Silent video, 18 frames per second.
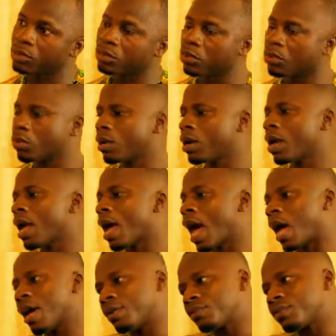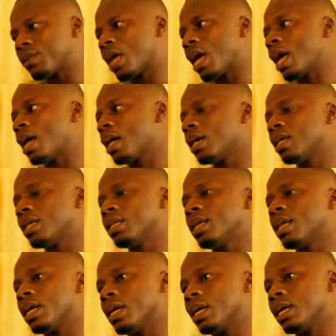So after
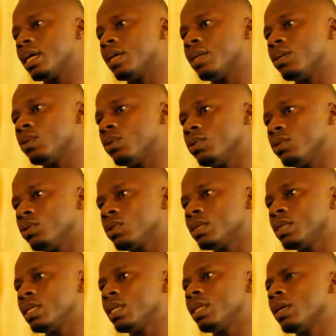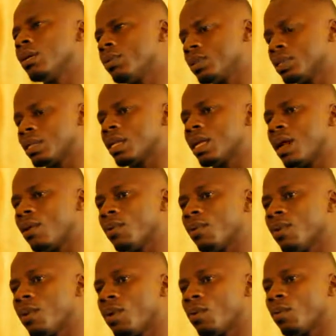those days, then we said that,
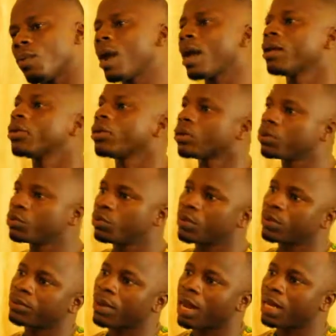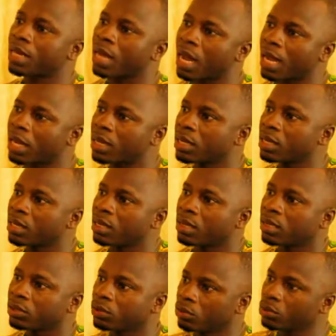why don't we rather
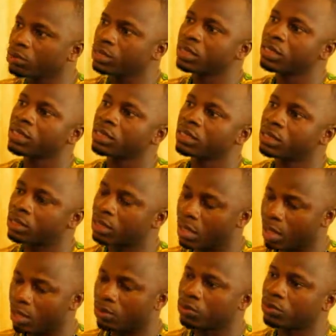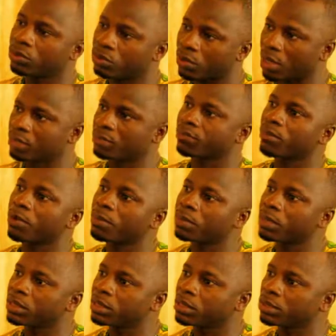use this,
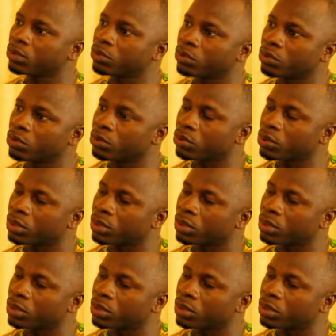transform it into